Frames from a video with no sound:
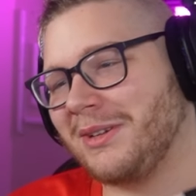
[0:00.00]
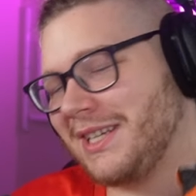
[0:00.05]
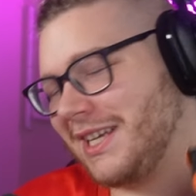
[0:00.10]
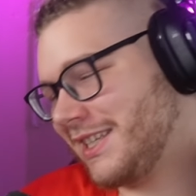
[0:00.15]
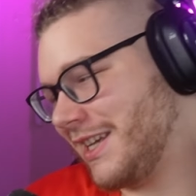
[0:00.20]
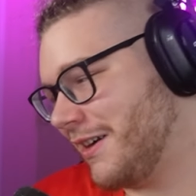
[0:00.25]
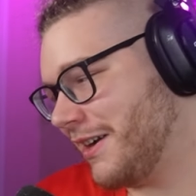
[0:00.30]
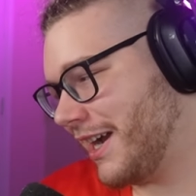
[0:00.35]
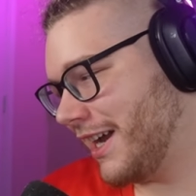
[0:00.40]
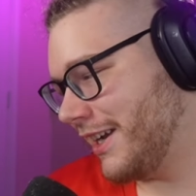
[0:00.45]
because
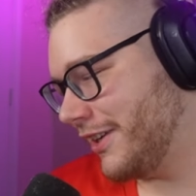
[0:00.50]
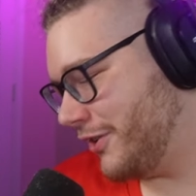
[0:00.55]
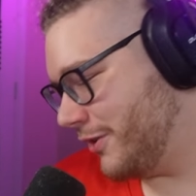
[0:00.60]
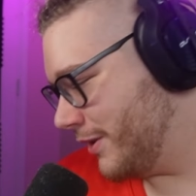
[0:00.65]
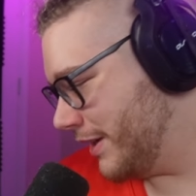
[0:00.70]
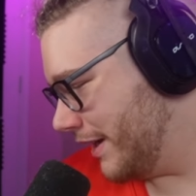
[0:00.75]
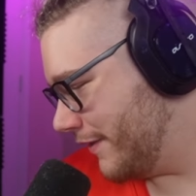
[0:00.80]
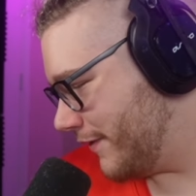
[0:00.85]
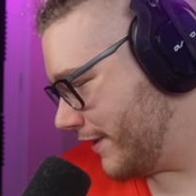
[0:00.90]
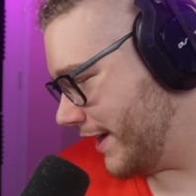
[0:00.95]
that's how I kind of
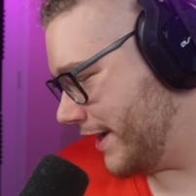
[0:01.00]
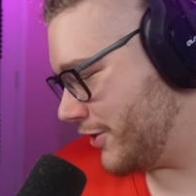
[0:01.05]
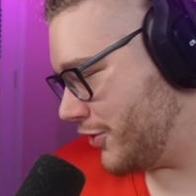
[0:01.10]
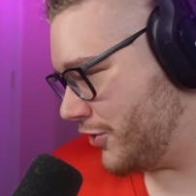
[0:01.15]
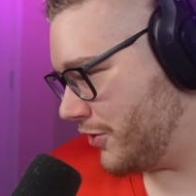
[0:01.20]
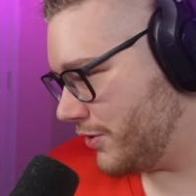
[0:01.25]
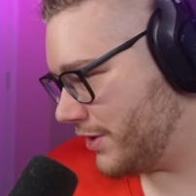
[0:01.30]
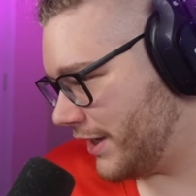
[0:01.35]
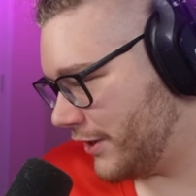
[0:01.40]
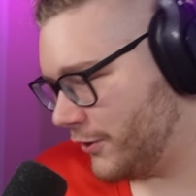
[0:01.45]
do it. I get
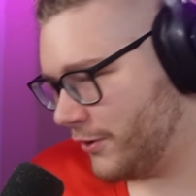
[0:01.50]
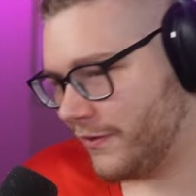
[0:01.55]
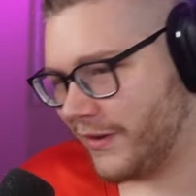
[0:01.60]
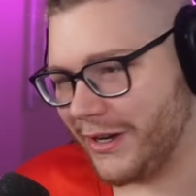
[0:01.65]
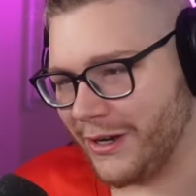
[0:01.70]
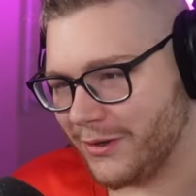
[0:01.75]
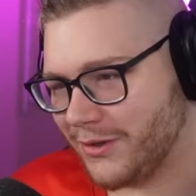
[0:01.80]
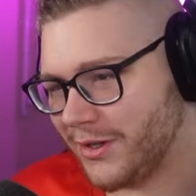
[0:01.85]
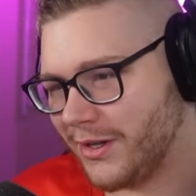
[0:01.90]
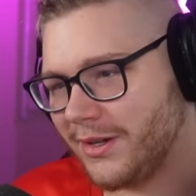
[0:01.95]
shoes, I do
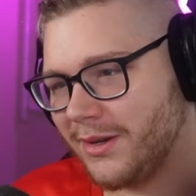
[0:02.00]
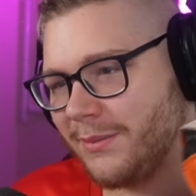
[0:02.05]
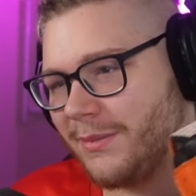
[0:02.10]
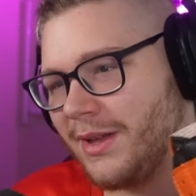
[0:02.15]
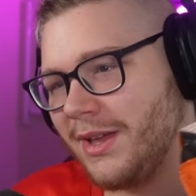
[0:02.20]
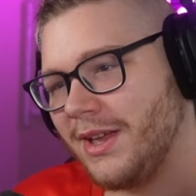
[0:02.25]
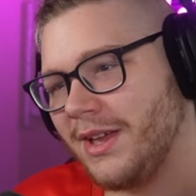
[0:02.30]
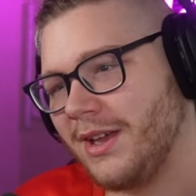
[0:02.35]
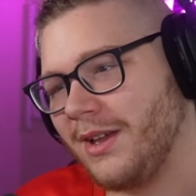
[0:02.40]
videos on them.